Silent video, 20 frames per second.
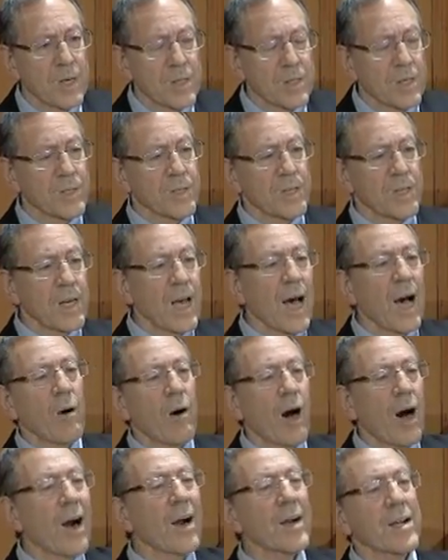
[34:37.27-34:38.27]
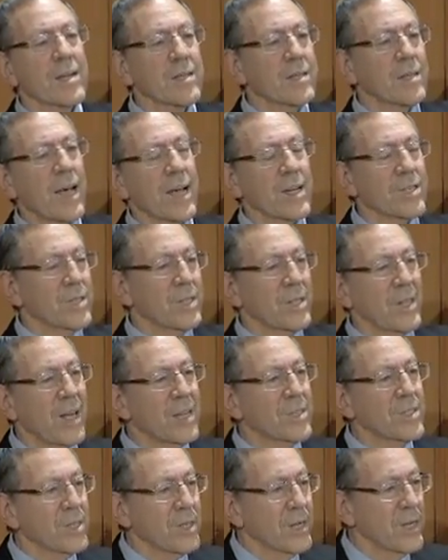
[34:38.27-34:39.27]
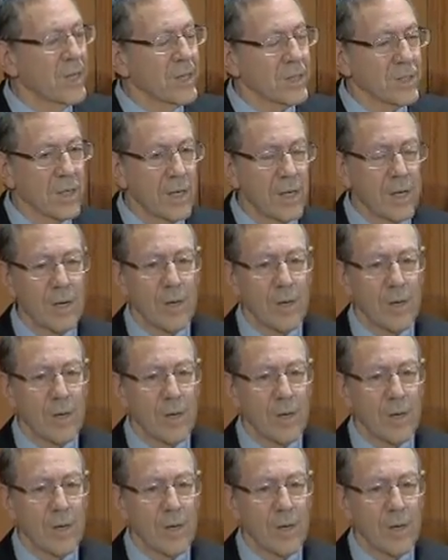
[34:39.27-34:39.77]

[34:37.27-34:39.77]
to see how architects and engineers